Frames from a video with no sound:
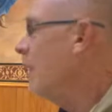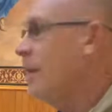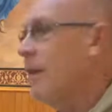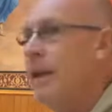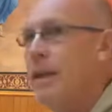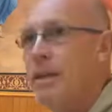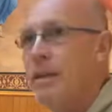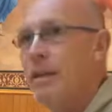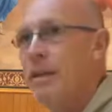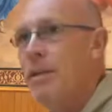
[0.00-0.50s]

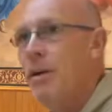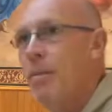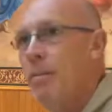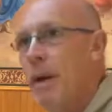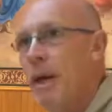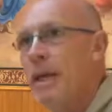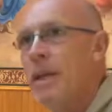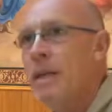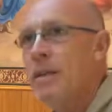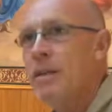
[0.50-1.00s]
That does not
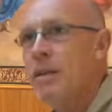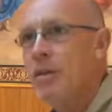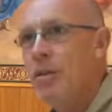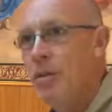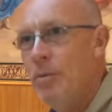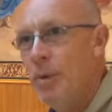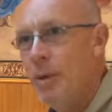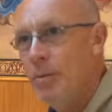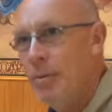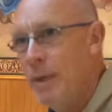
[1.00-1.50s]
make us a
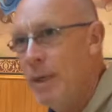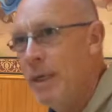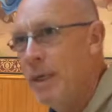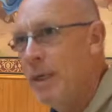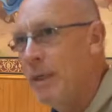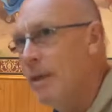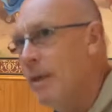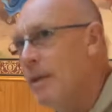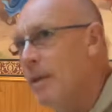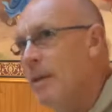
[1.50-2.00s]
human
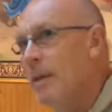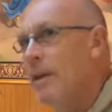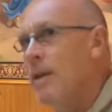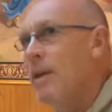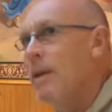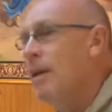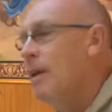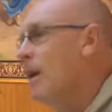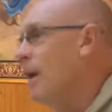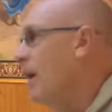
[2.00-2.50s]
being.
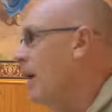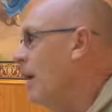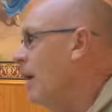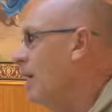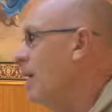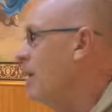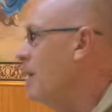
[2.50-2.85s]
It